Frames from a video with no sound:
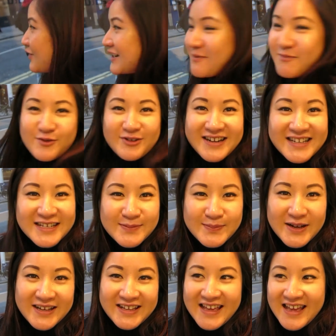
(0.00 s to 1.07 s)
what number it is,
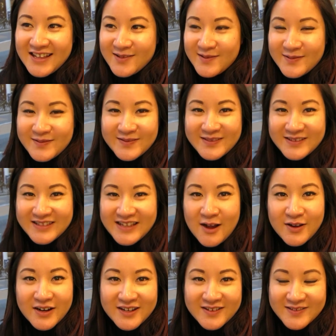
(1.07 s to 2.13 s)
but yeah, i
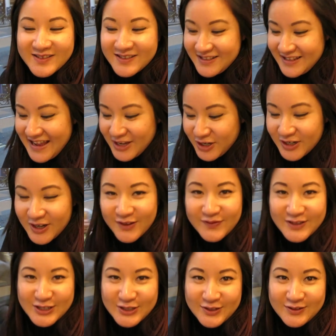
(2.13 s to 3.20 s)
will let you know if
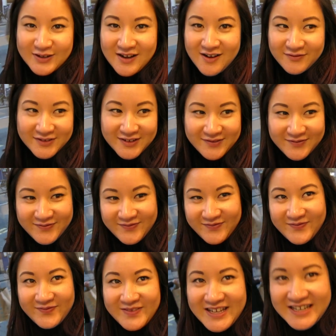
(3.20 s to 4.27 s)
it's good after
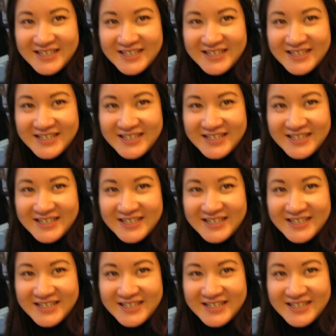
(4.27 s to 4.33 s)
I've